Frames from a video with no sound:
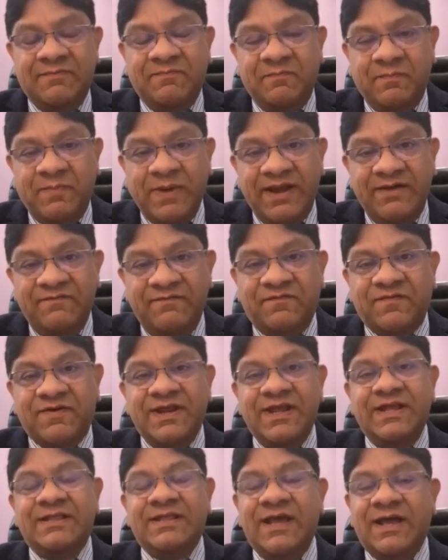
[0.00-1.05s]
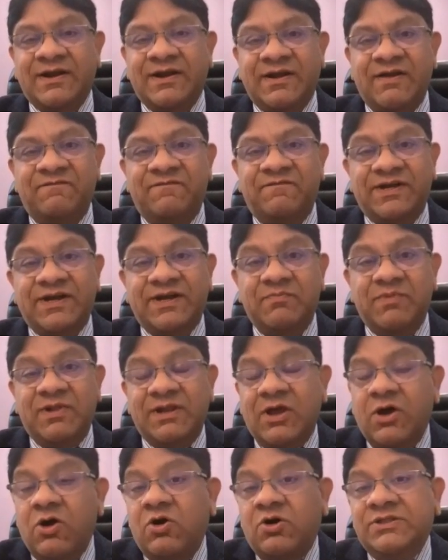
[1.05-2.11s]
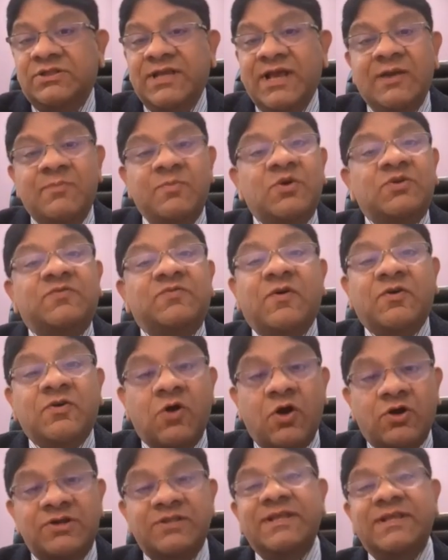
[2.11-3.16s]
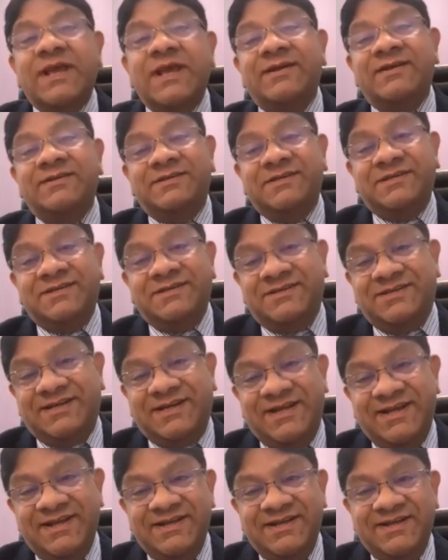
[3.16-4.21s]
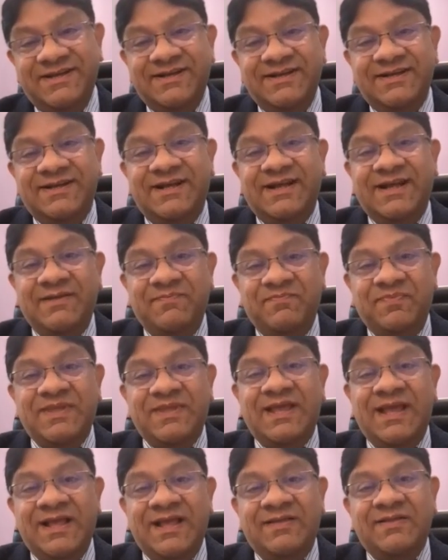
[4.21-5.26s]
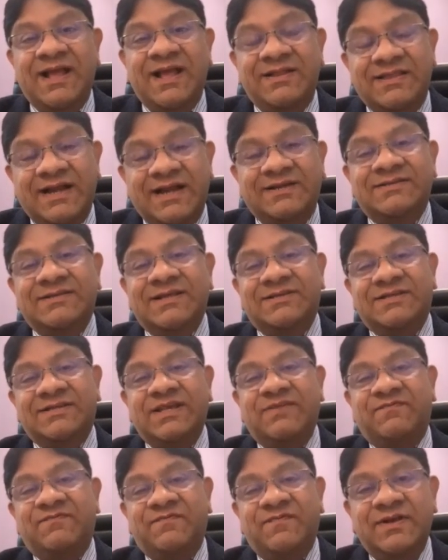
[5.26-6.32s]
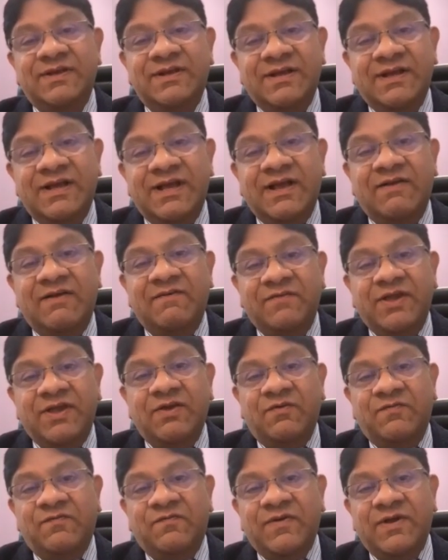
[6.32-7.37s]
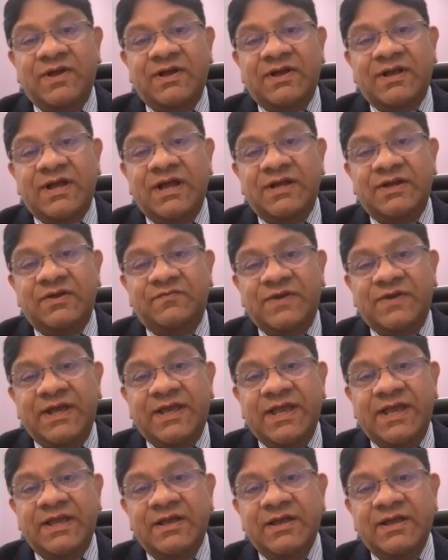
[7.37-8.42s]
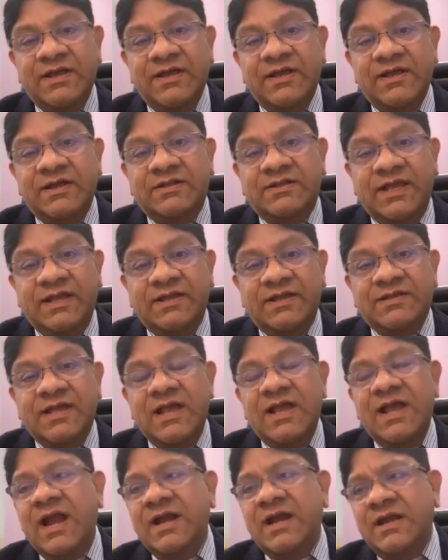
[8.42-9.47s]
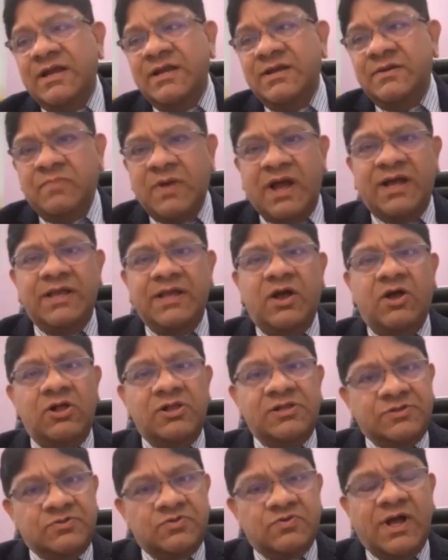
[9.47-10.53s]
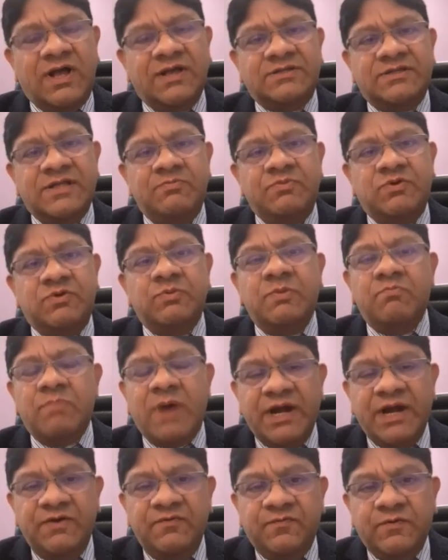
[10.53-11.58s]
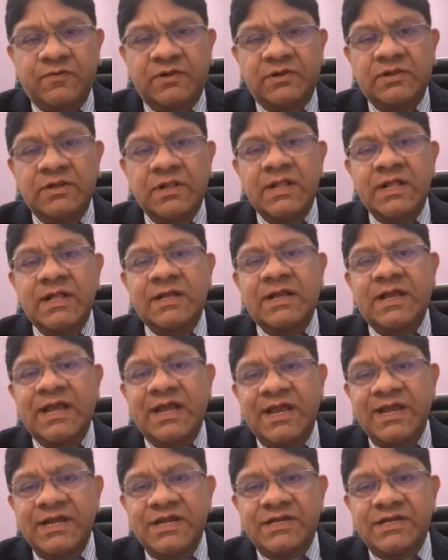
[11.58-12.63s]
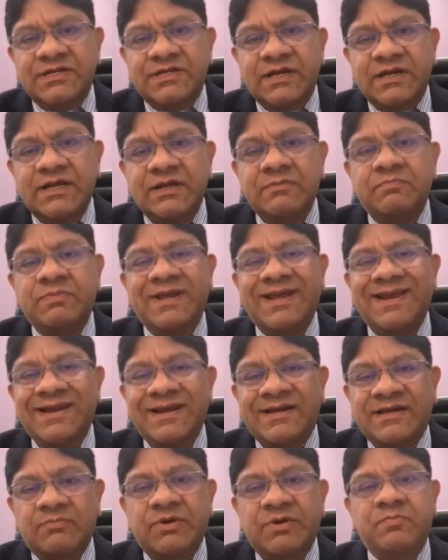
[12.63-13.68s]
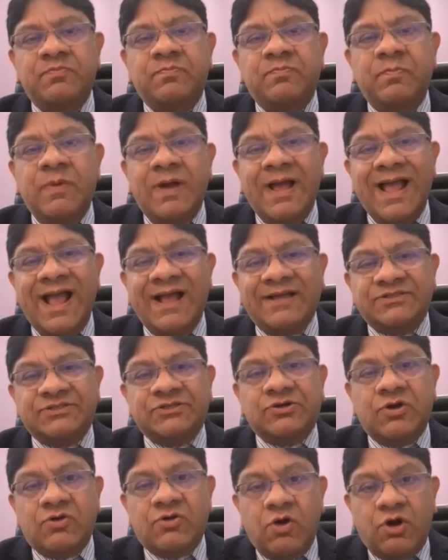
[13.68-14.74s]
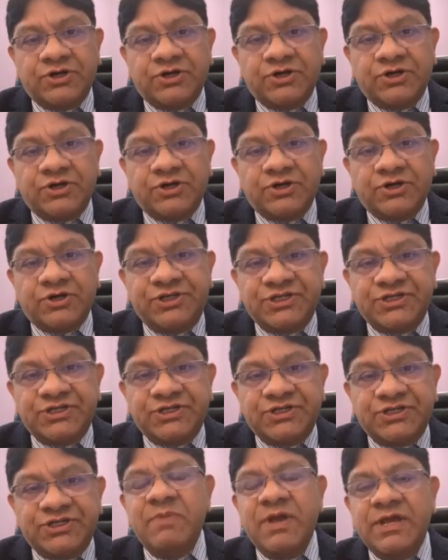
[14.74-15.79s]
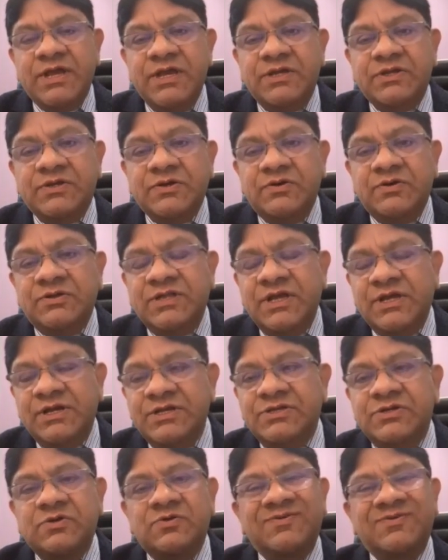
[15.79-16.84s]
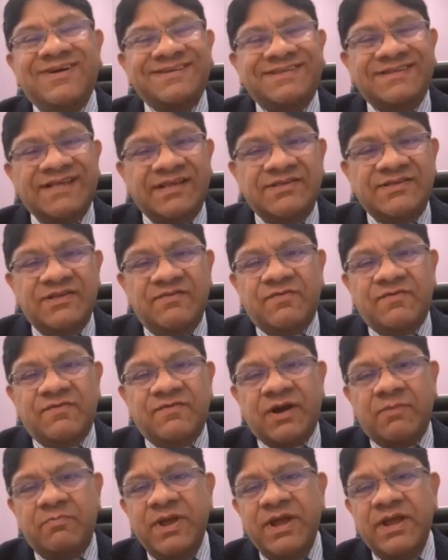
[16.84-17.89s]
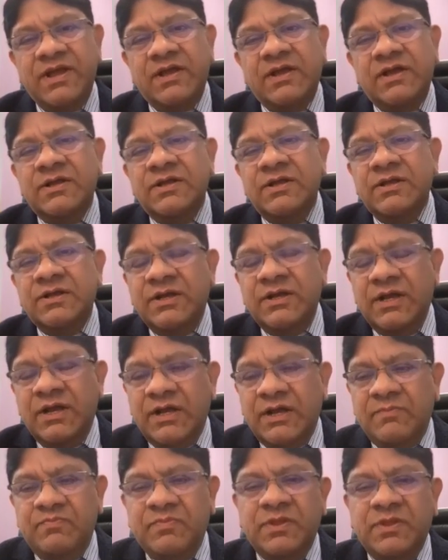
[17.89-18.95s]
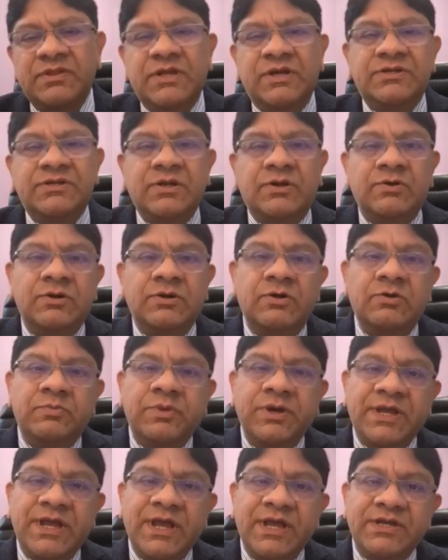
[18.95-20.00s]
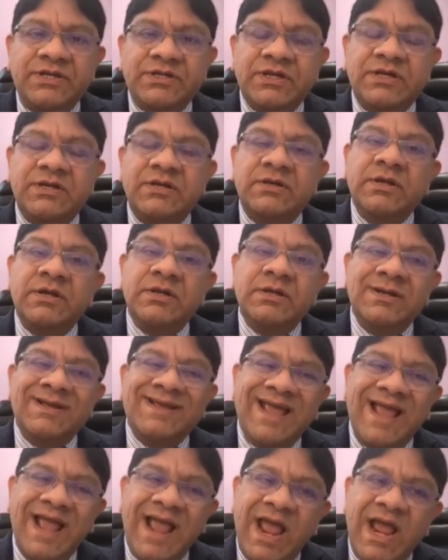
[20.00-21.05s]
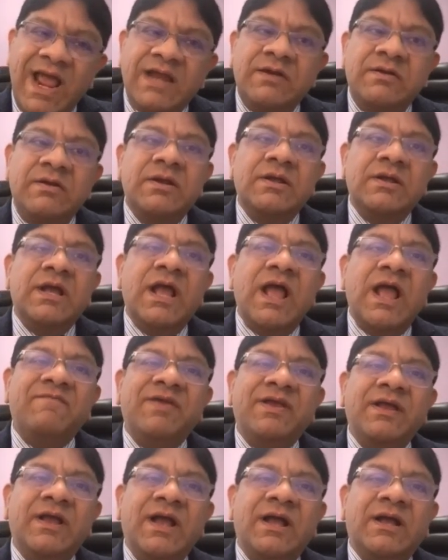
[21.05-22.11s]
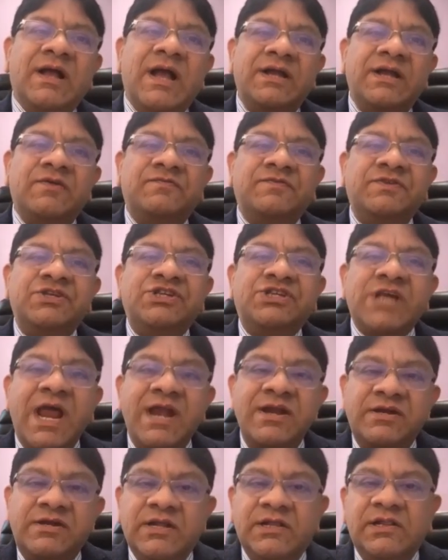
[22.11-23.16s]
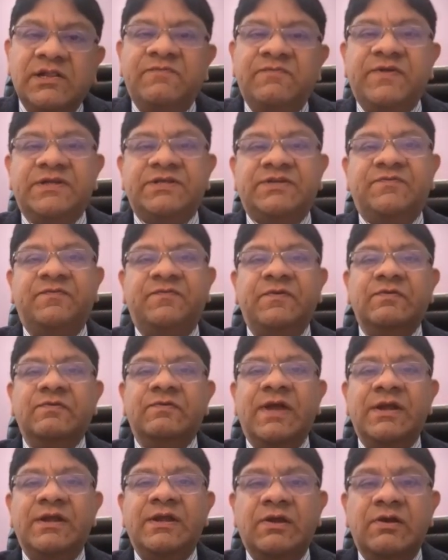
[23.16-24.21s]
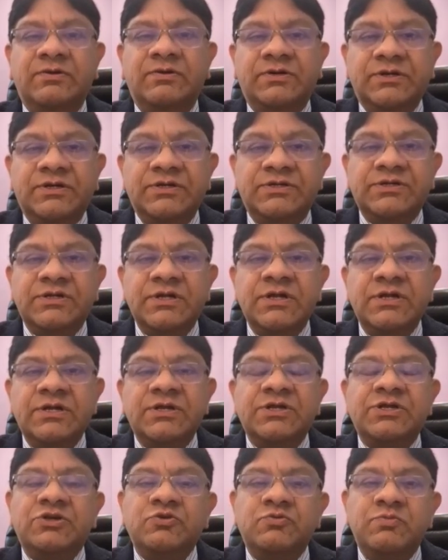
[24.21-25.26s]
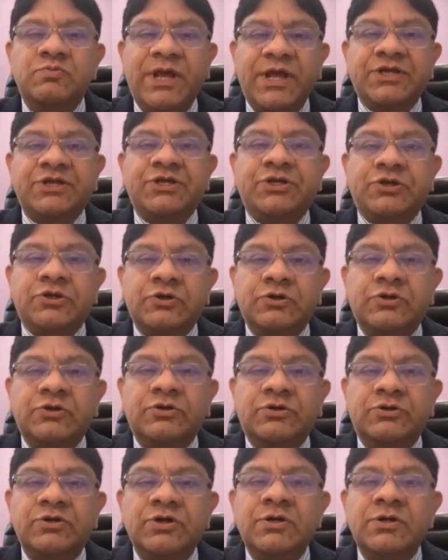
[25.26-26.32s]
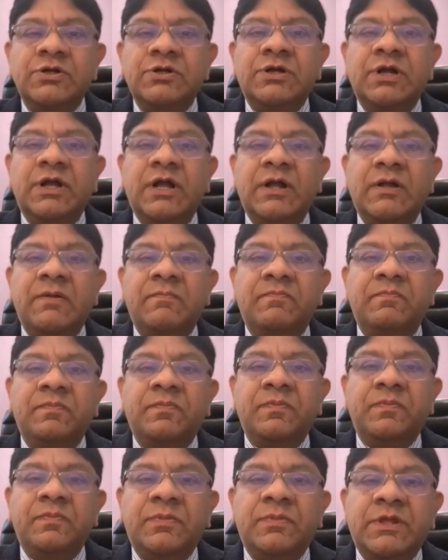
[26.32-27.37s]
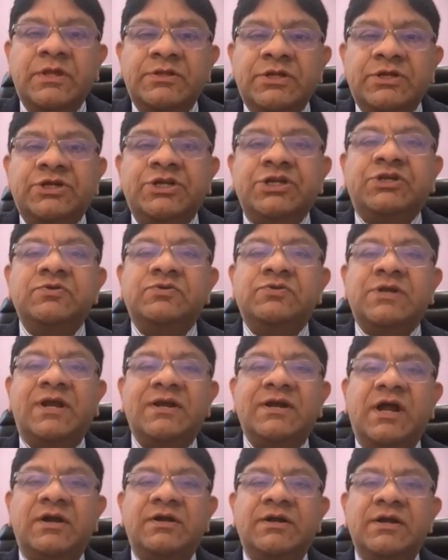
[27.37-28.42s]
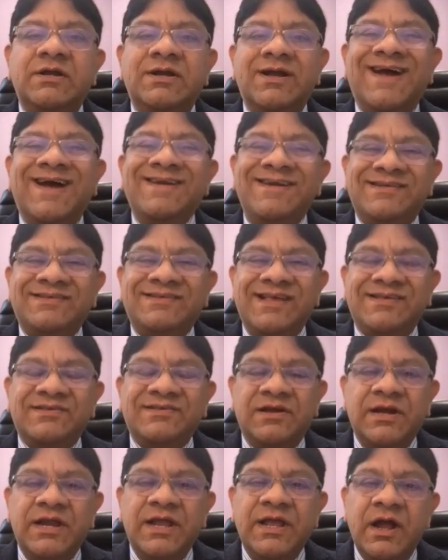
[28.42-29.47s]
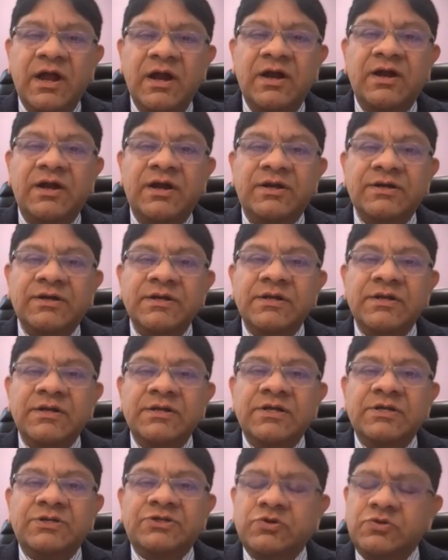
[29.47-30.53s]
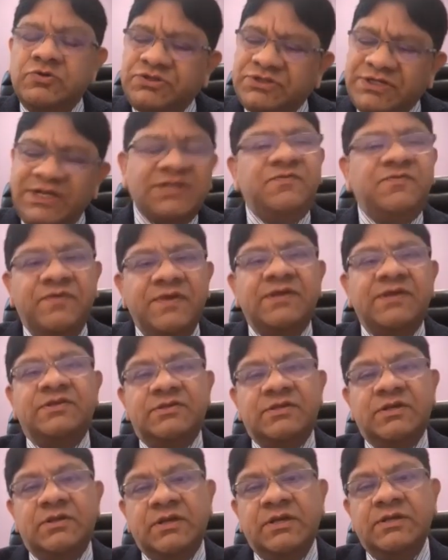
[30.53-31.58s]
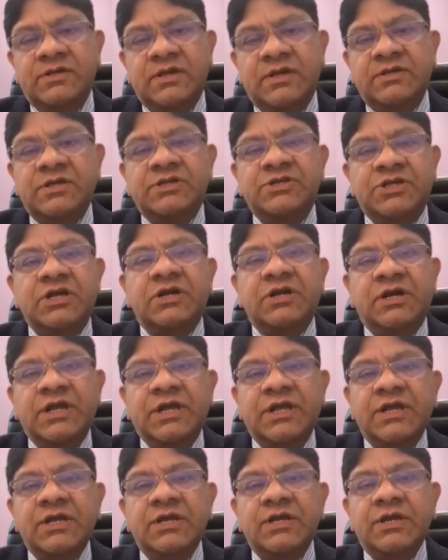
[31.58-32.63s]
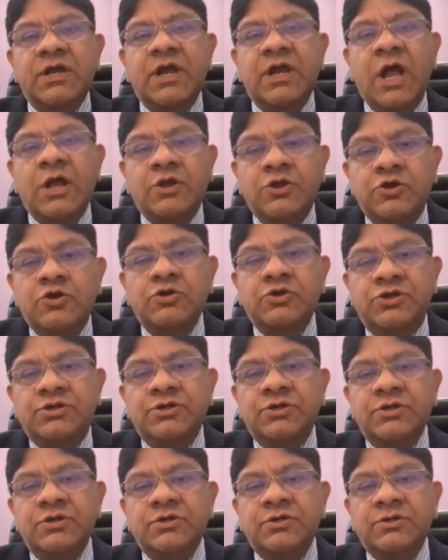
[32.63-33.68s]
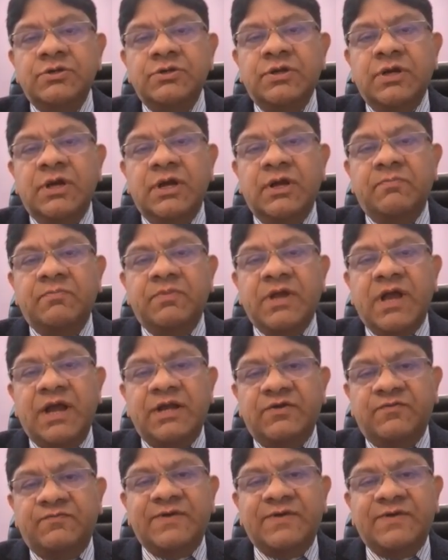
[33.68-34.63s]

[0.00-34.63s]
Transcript: pain-free, they are comfortable, or they almost forgotten they had a surgery. And that is a safe way of kind of taking things. And I also ask them to be mindful, initially be a little bit extra cautious, just making sure there is no excessive rubbing, there is a good lubrication, and having a kind of gentle first few encounters to make sure the tissues are not unnecessarily hurt. So 6 weeks is generally a good kind of